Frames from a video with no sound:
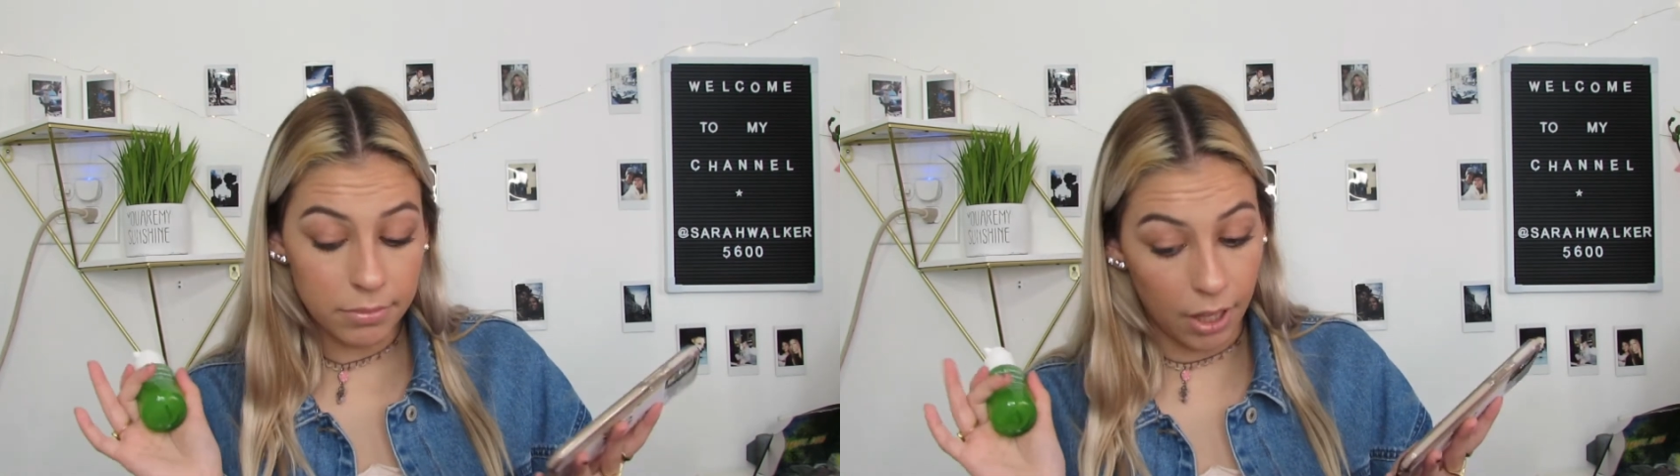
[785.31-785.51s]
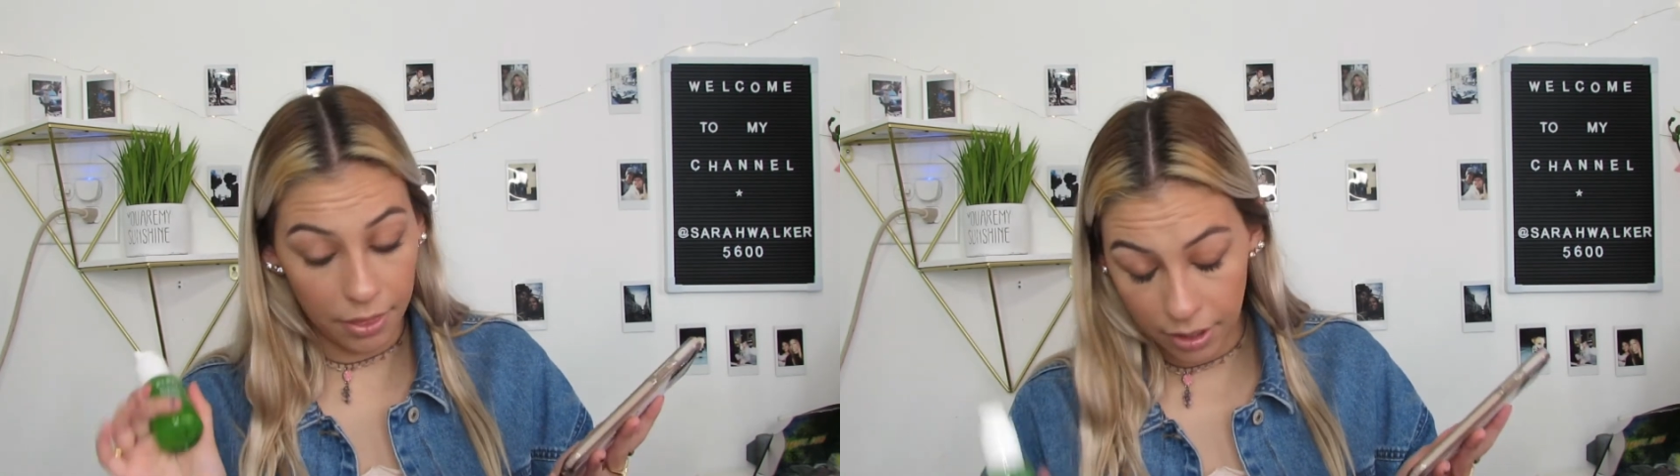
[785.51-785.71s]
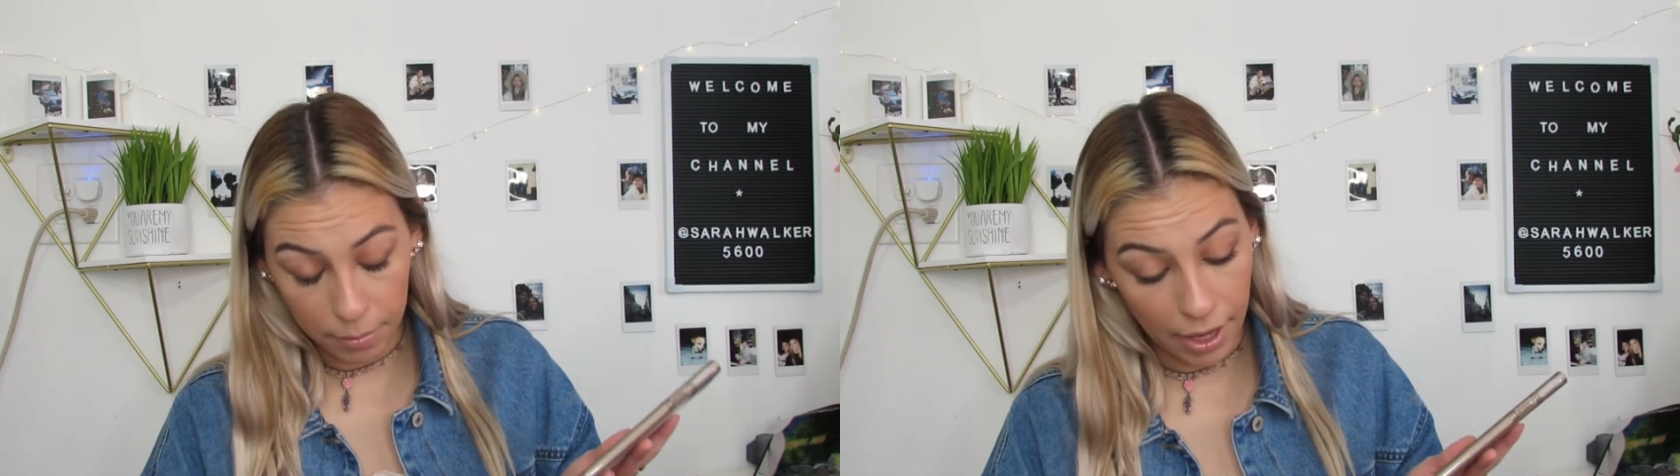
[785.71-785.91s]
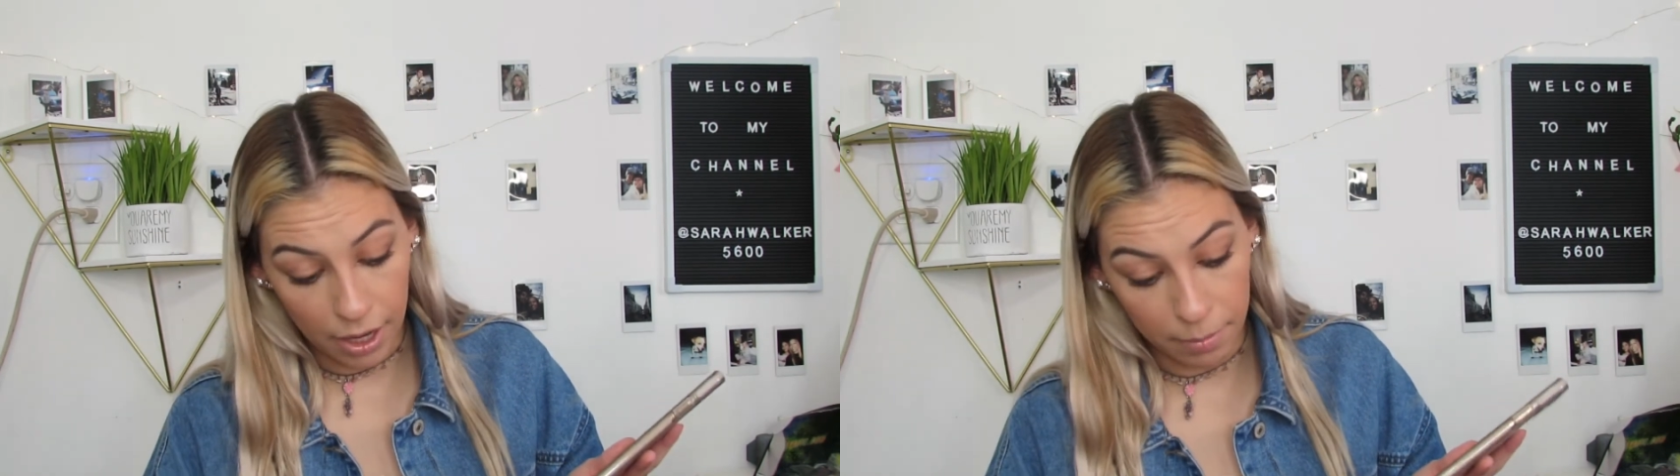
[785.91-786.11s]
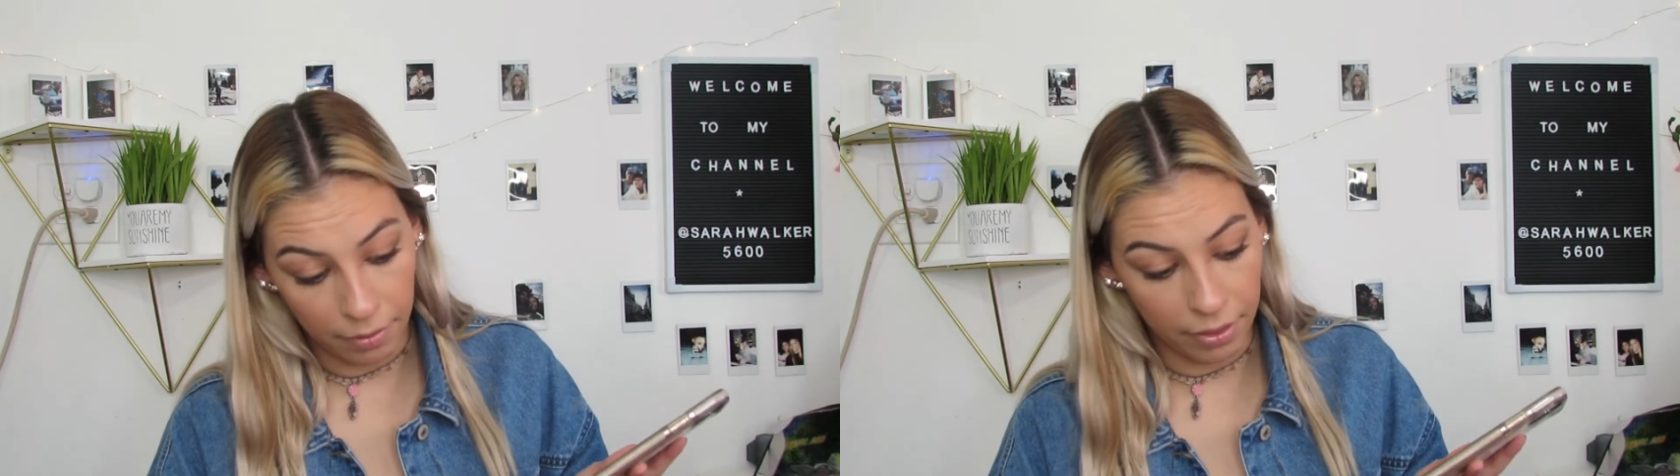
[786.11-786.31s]
nothing
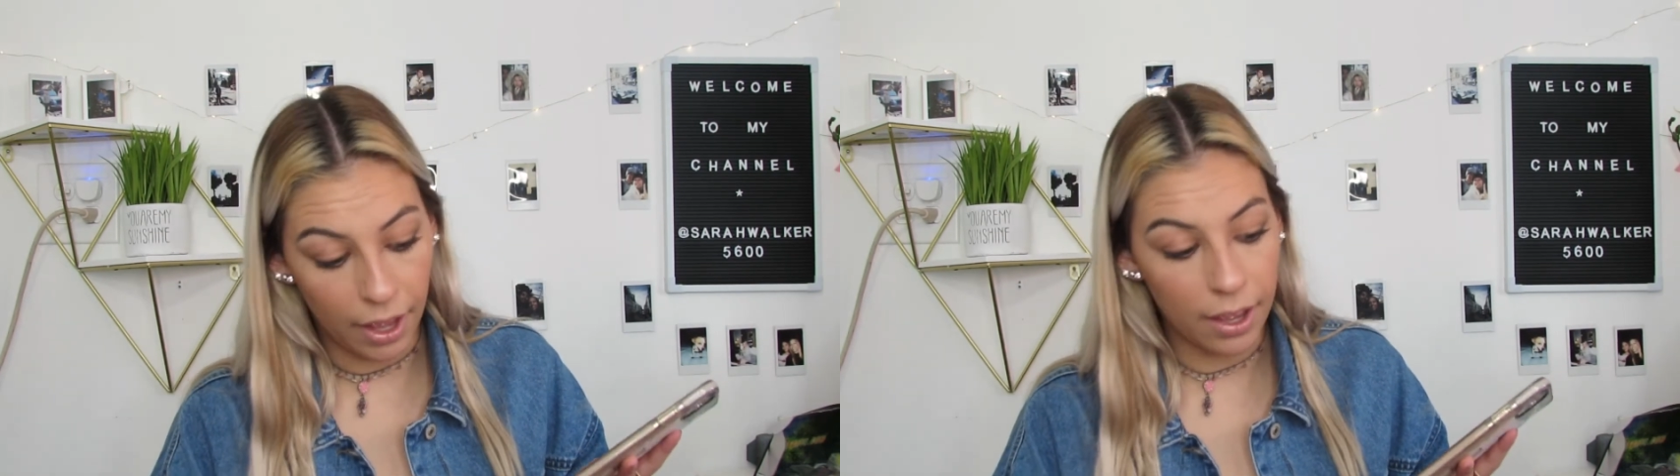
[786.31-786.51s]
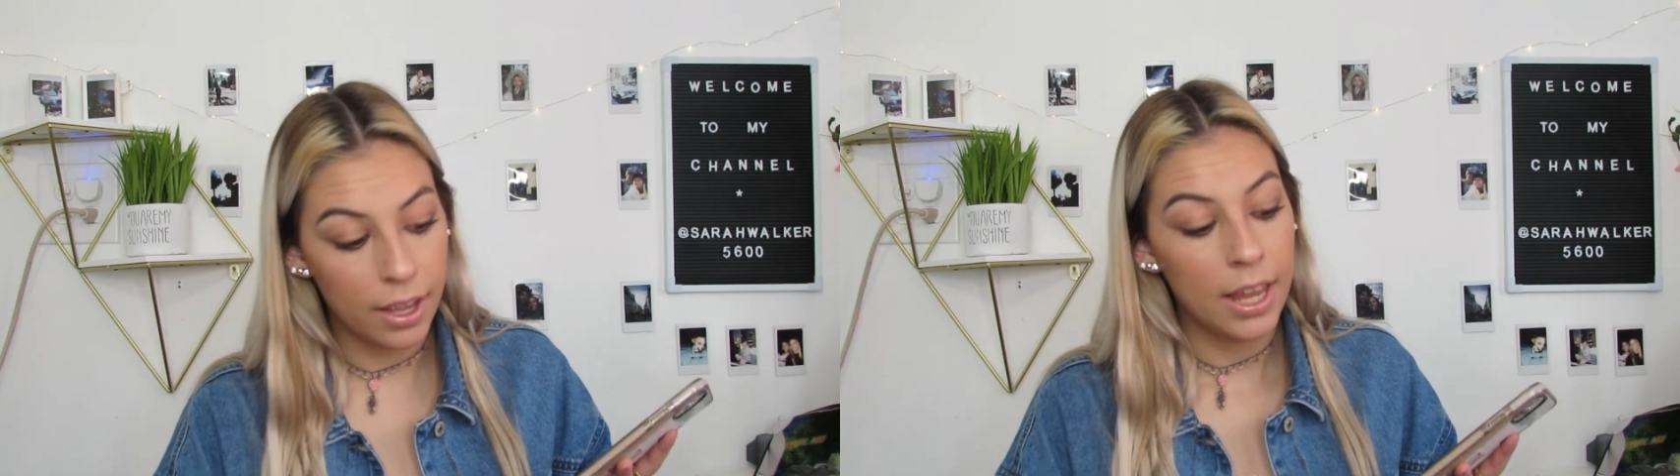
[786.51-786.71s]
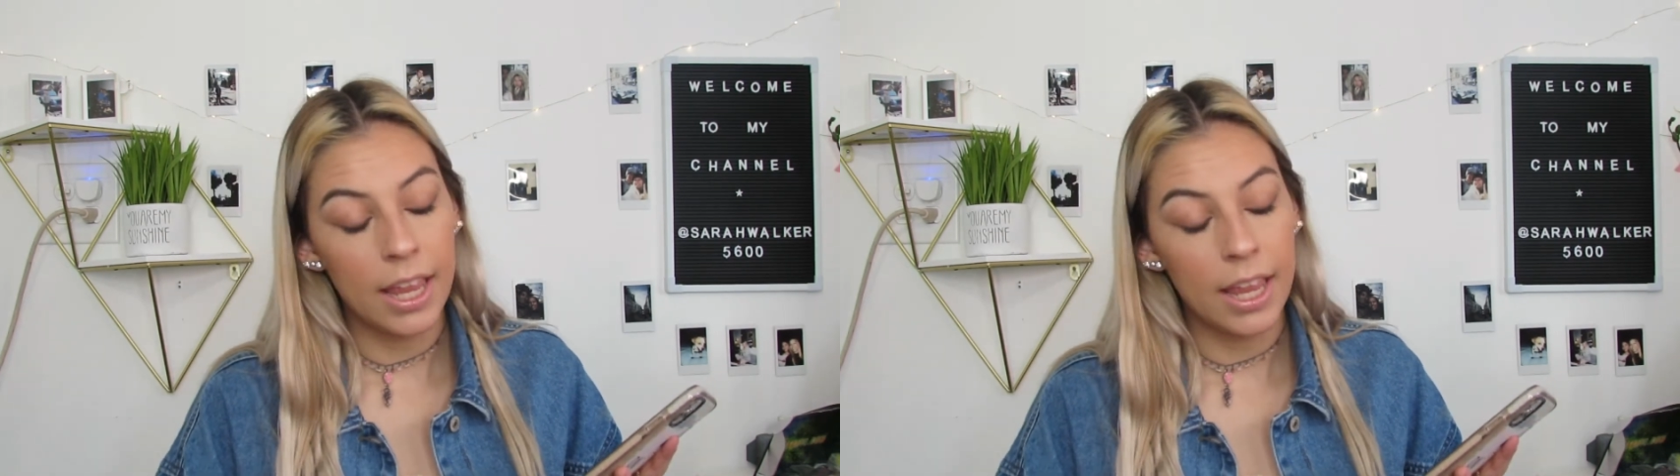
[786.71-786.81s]
bad about that.